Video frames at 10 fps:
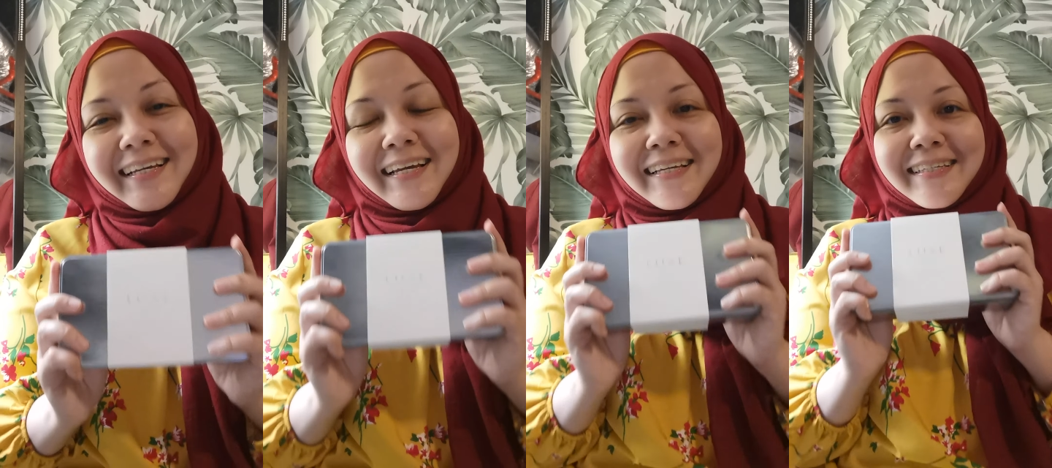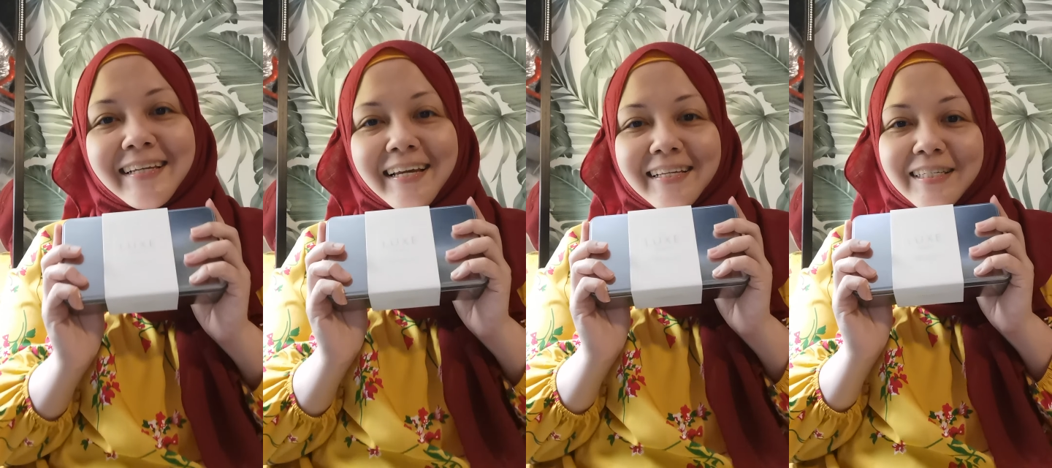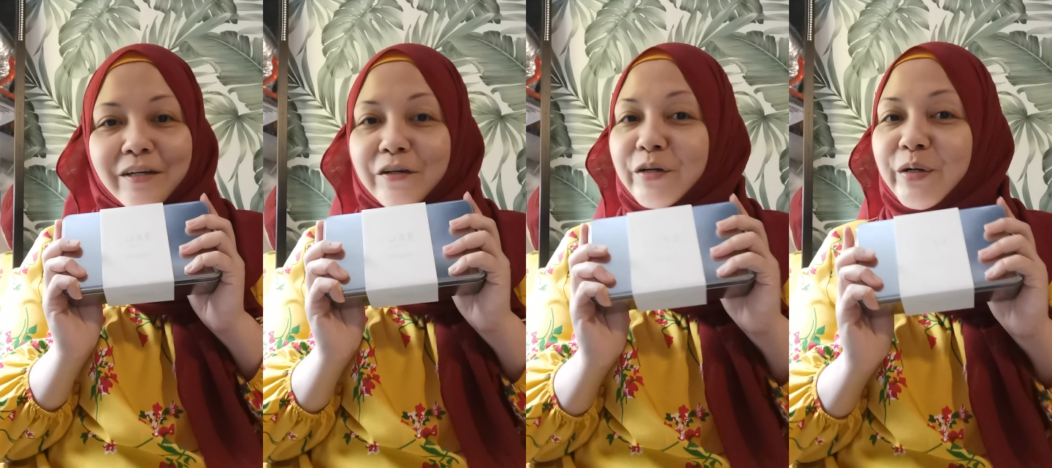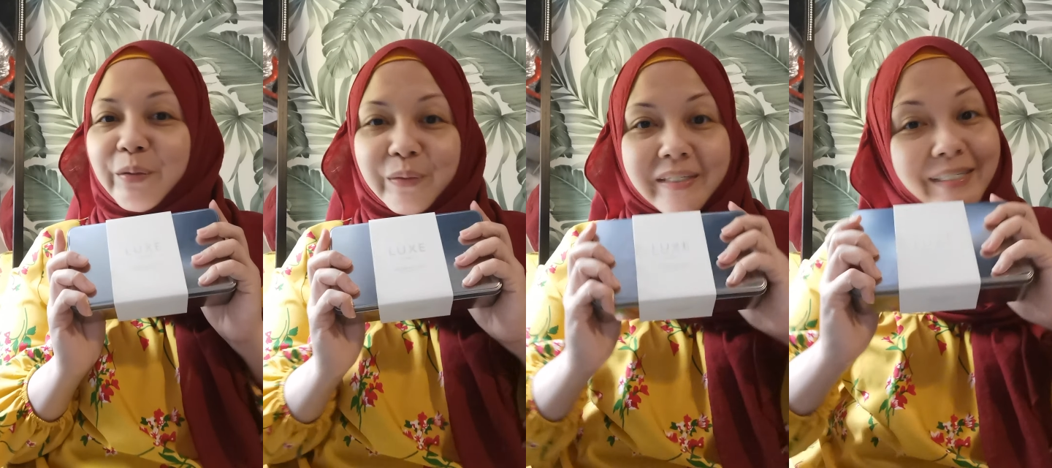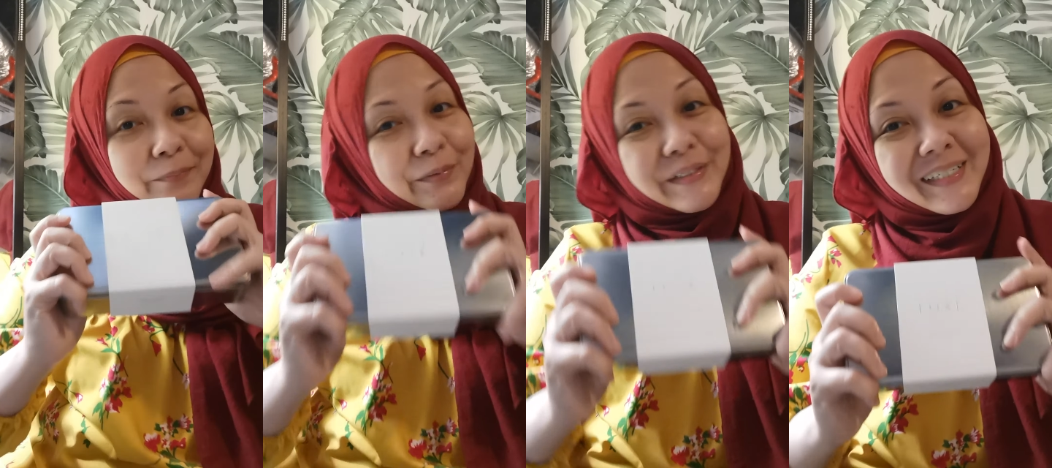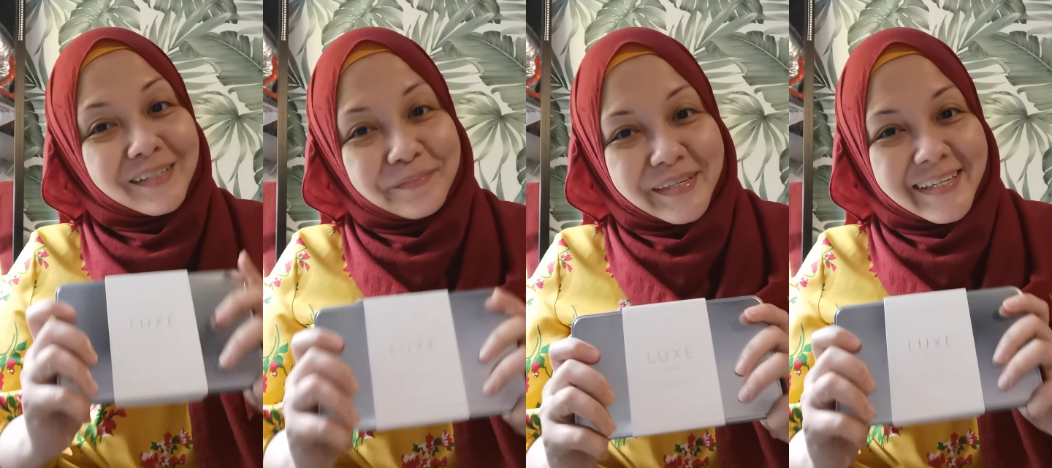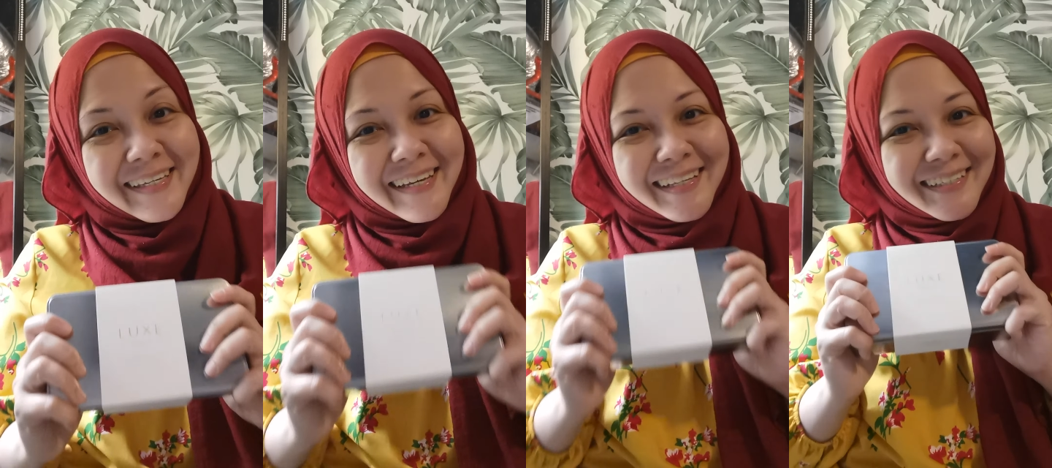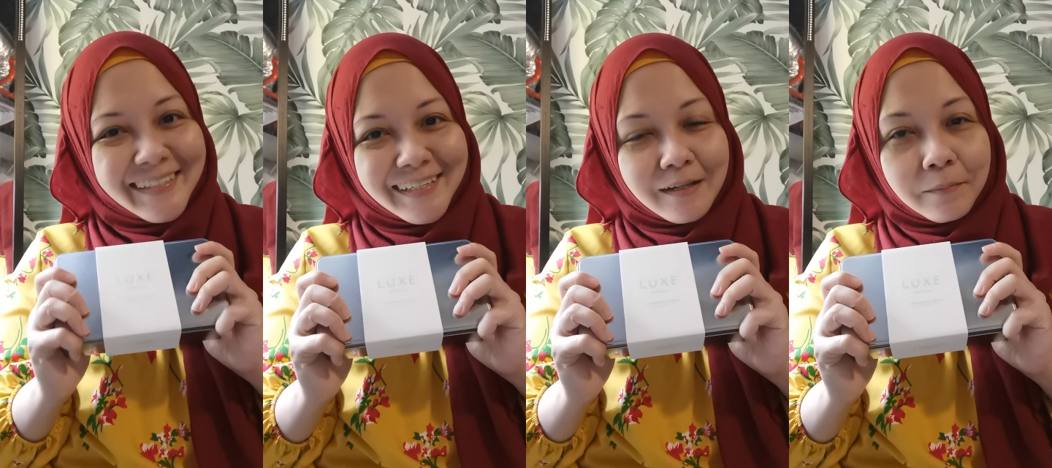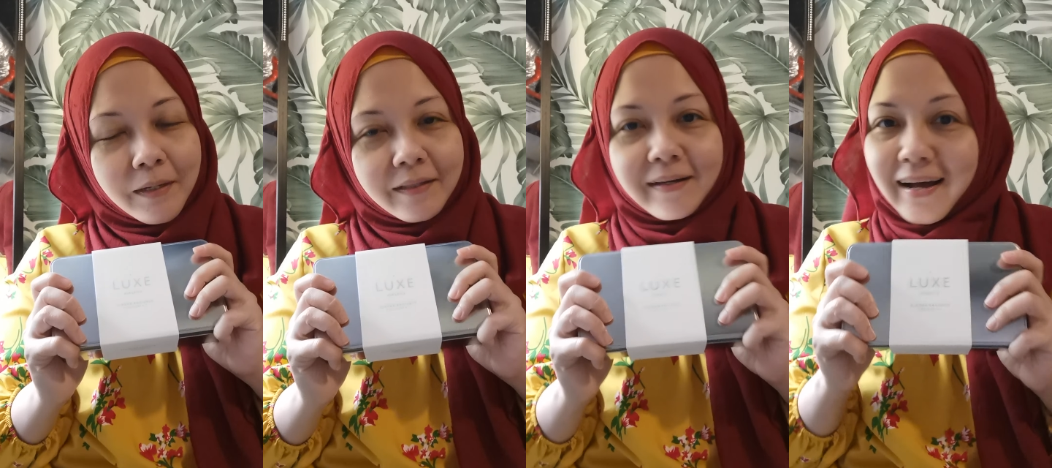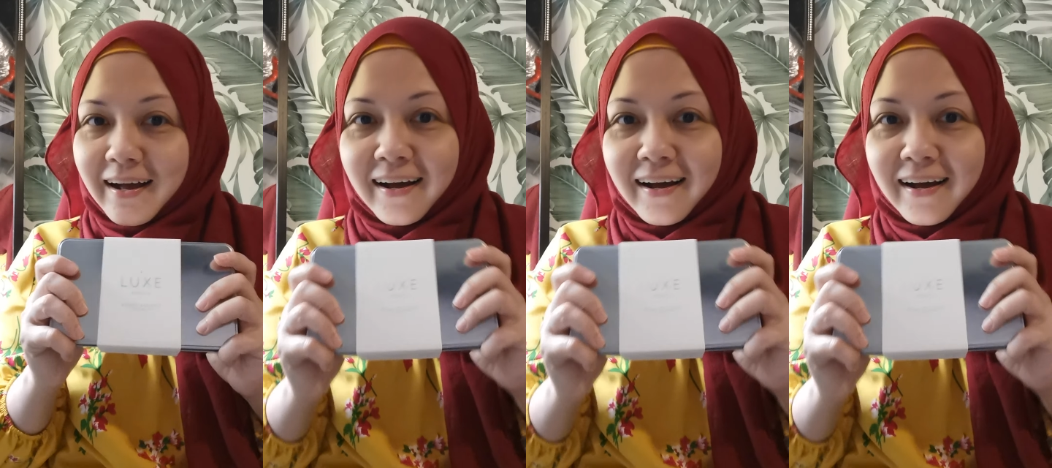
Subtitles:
because as you're not only supporting me as a single mother,